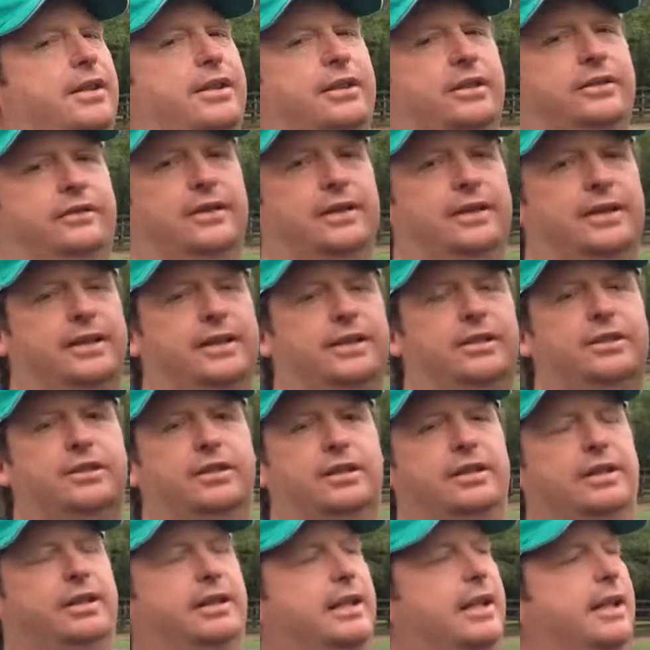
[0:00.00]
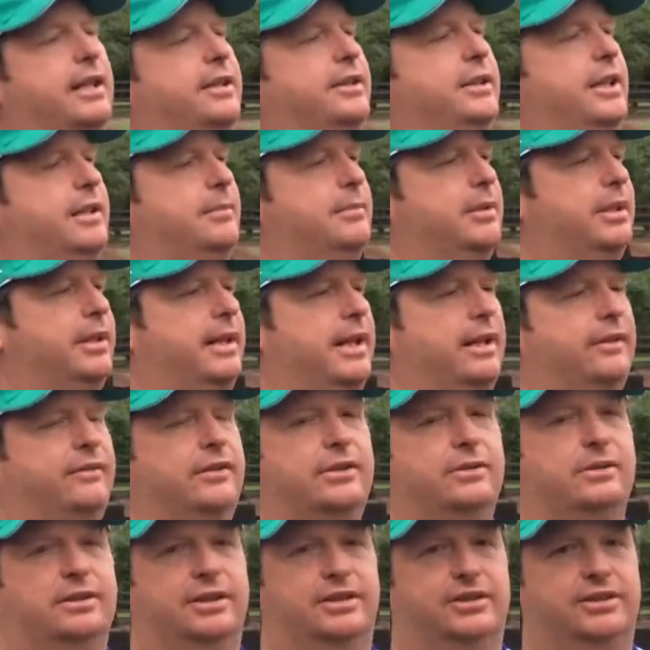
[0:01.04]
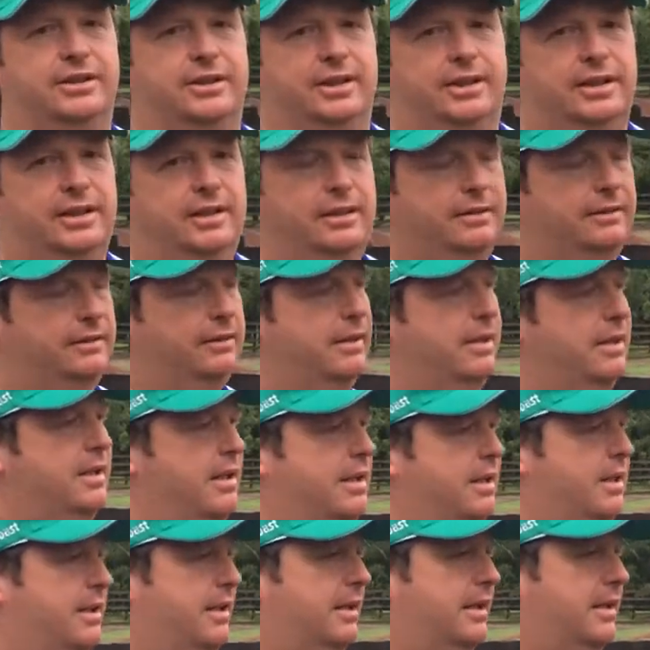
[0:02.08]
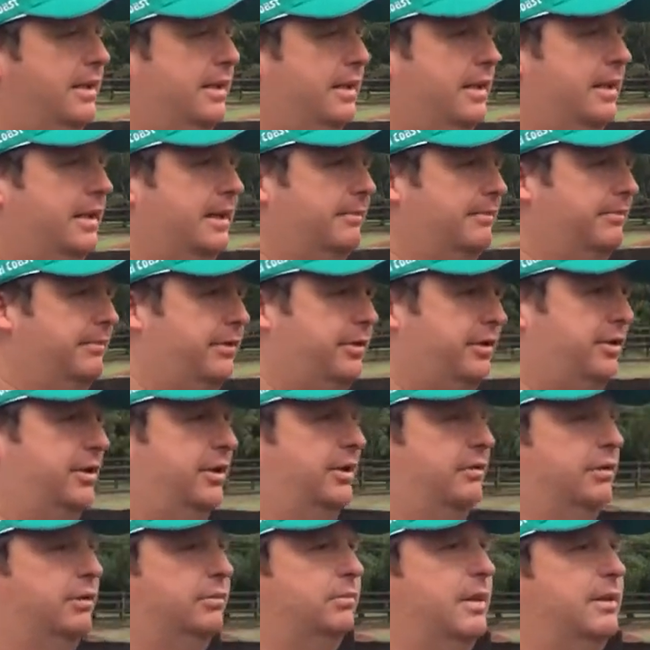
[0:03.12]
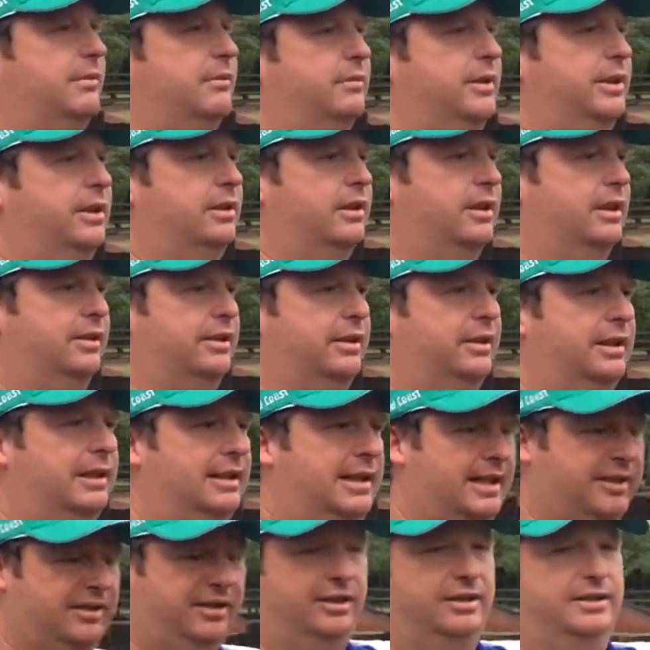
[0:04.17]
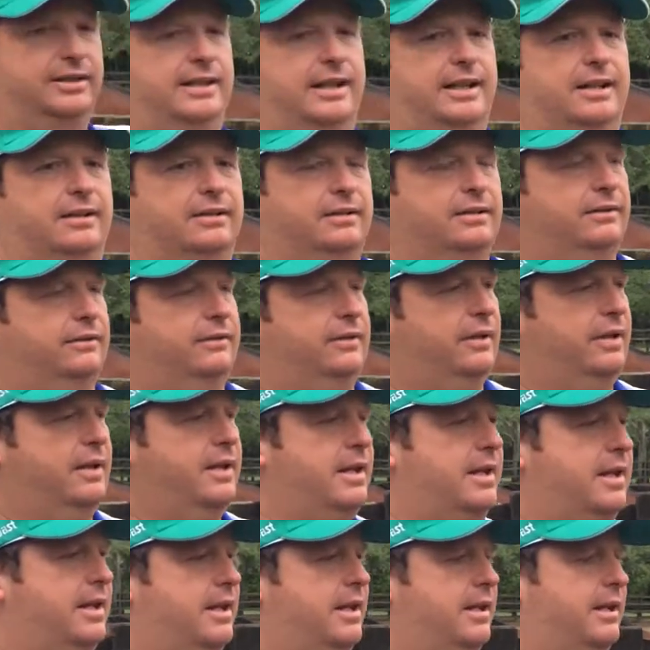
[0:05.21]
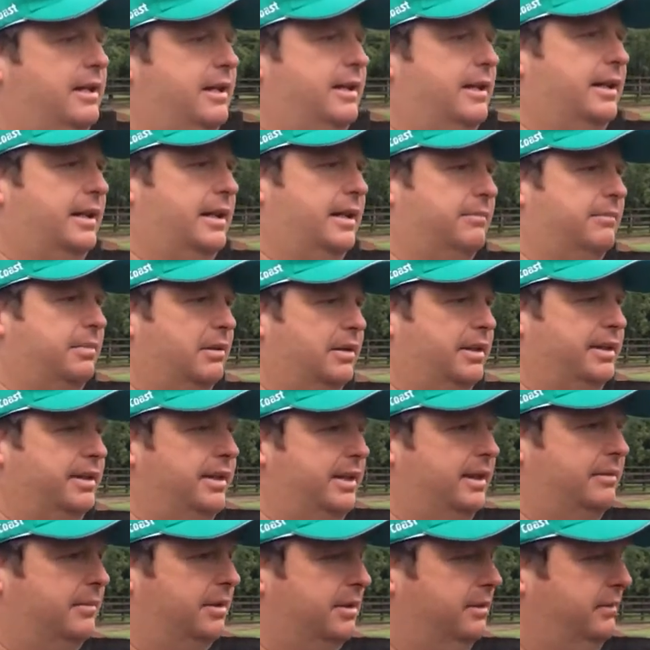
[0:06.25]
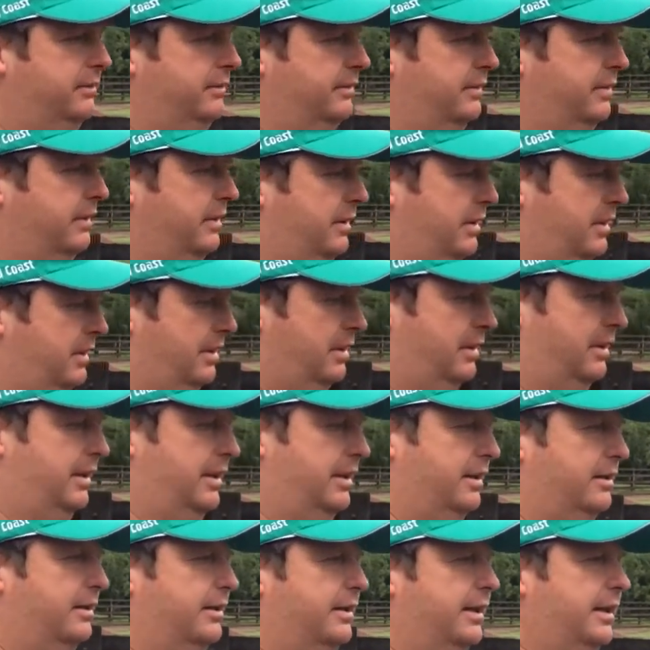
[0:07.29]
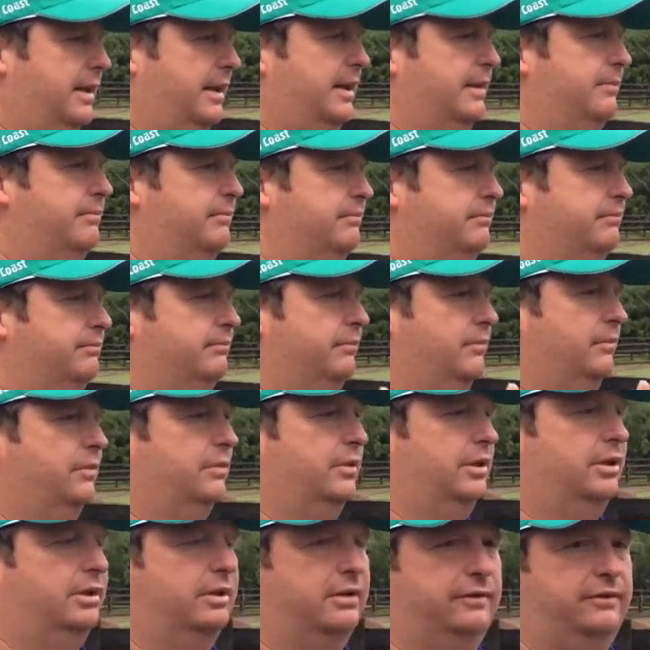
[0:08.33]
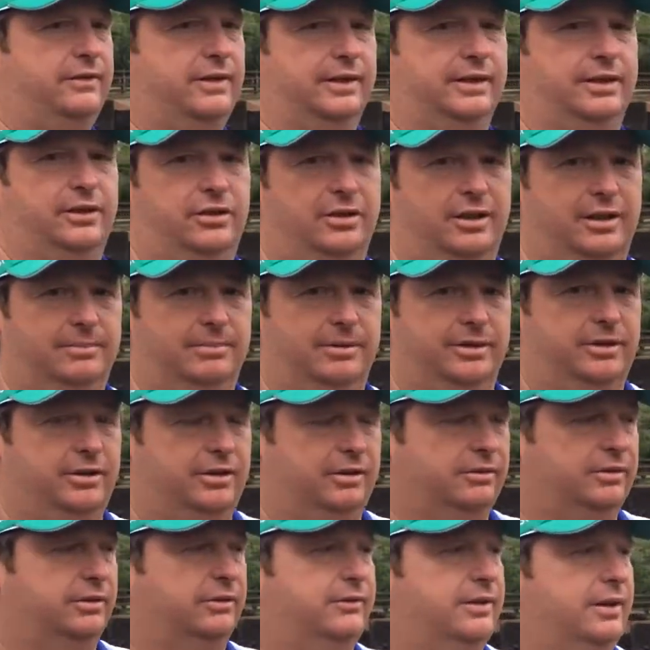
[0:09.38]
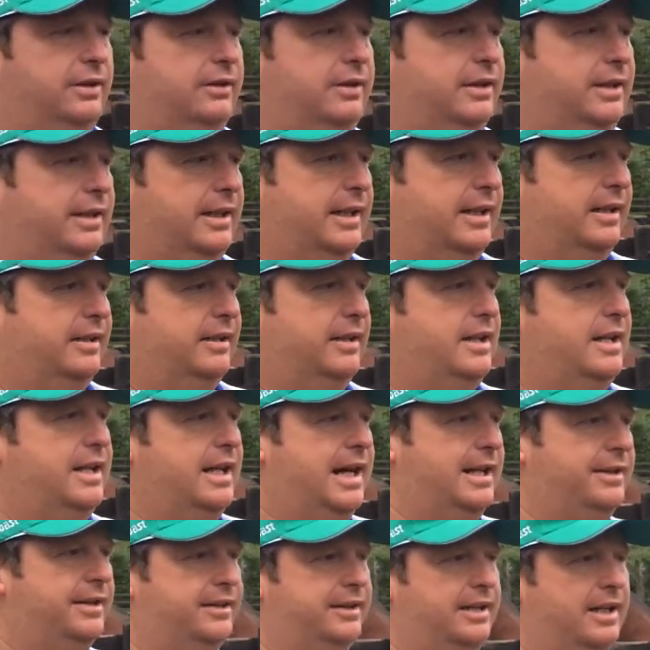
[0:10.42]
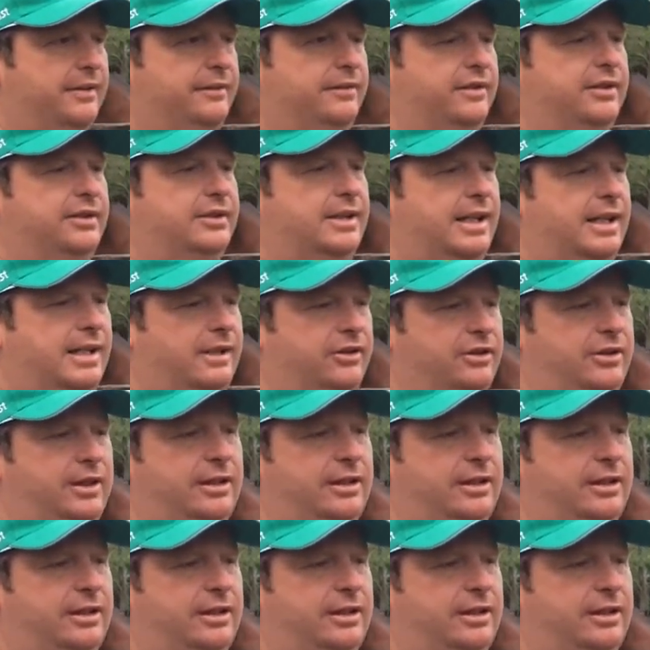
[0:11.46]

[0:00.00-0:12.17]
This filly's the uh, Denman out of Ela Cassini. Um, she was one we got at the classic sale uh, by Denman and um, we got her fairly cheaply. She was very uh, underdone for sale.